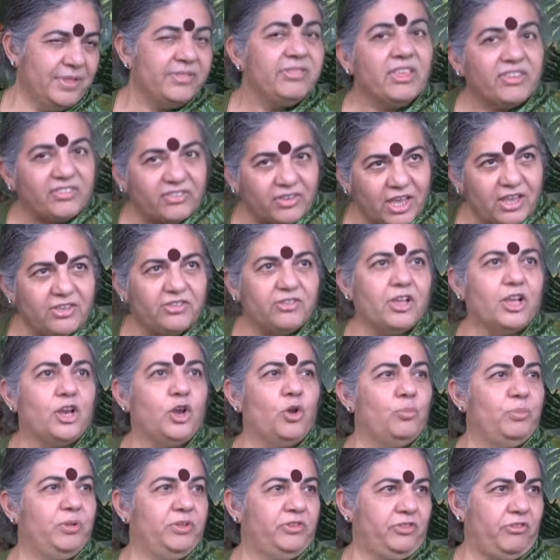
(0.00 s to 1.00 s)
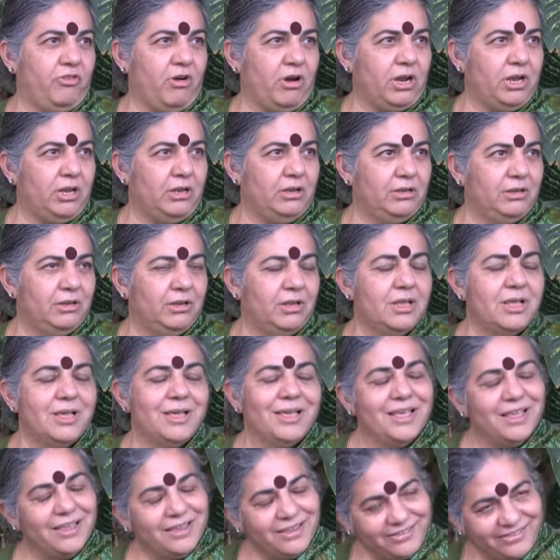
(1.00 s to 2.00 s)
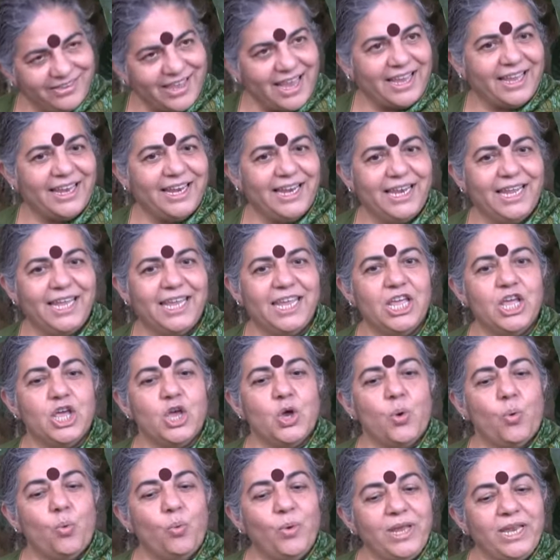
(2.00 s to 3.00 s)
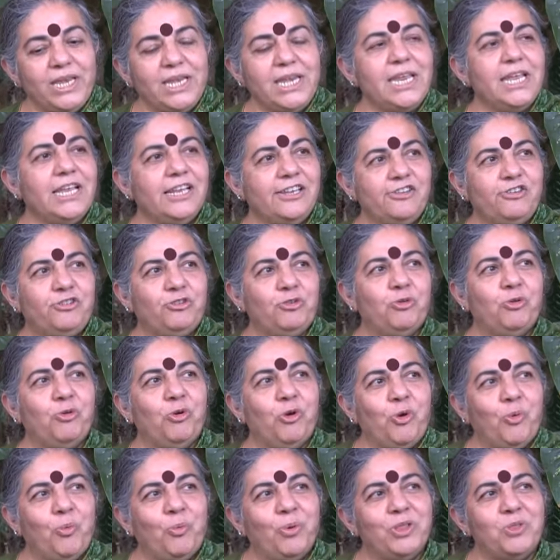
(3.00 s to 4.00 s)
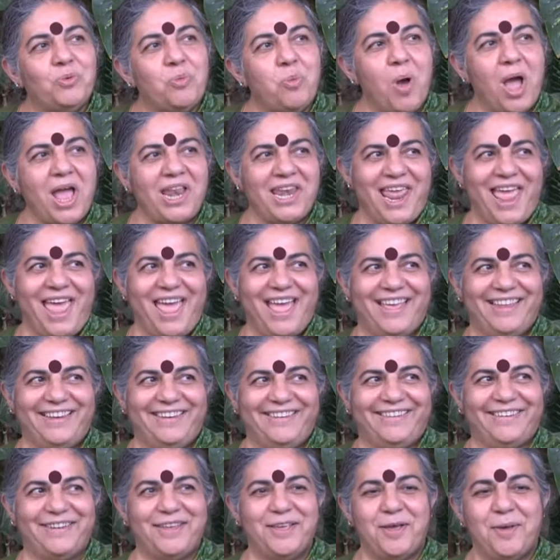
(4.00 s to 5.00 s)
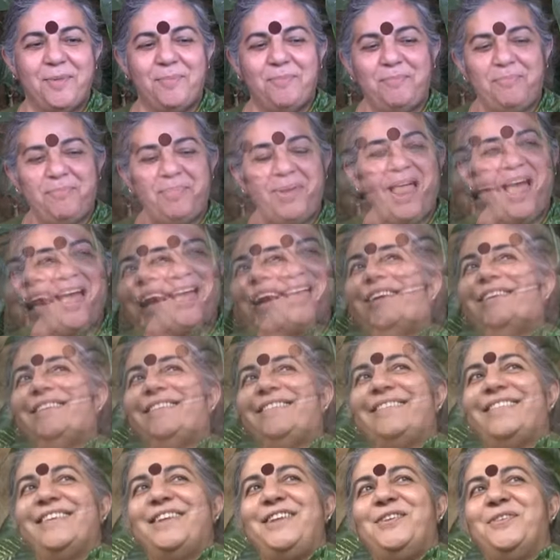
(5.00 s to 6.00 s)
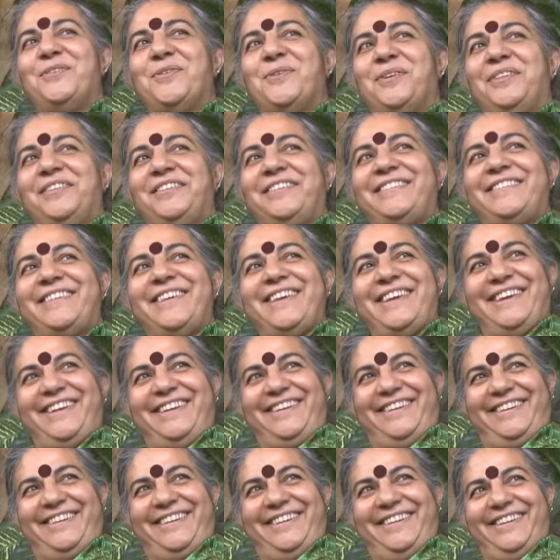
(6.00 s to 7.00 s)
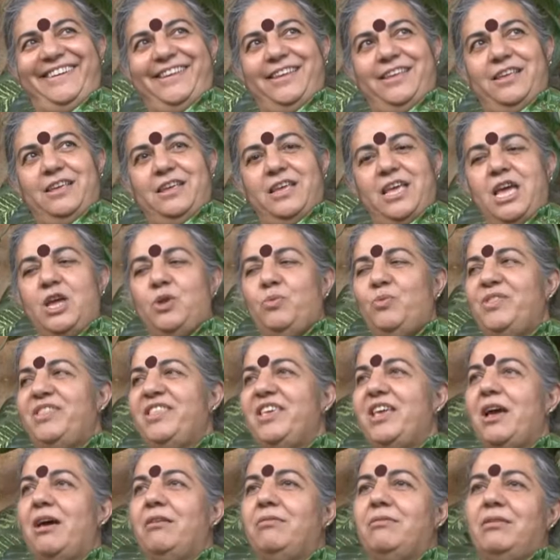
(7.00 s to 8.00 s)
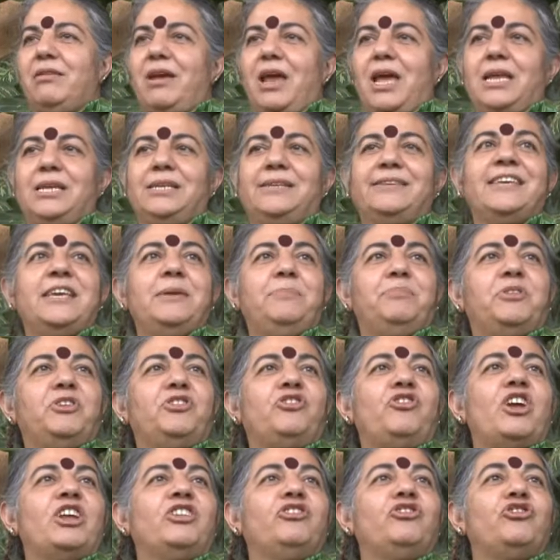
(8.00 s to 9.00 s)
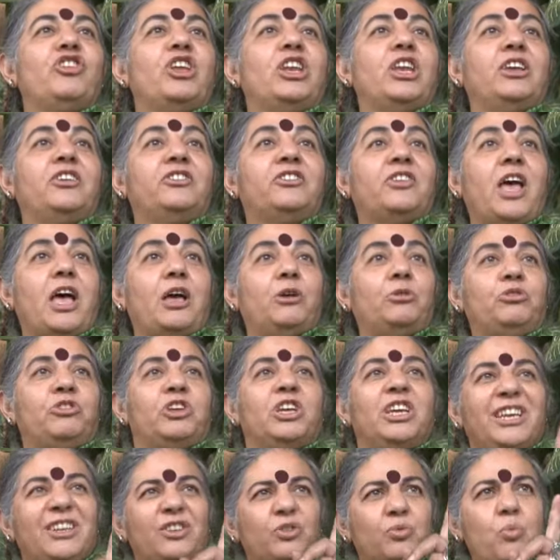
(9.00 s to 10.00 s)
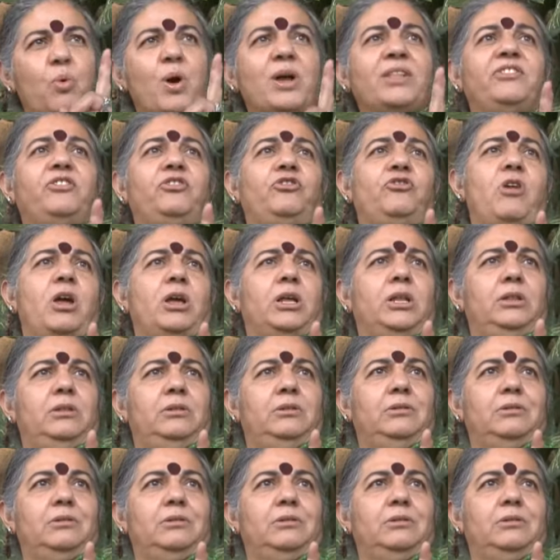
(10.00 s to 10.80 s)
This is a global struggle. Secondly, we need to, with one hand, plant the local seed, and with the other hand, keep the transgenics out. It's one struggle.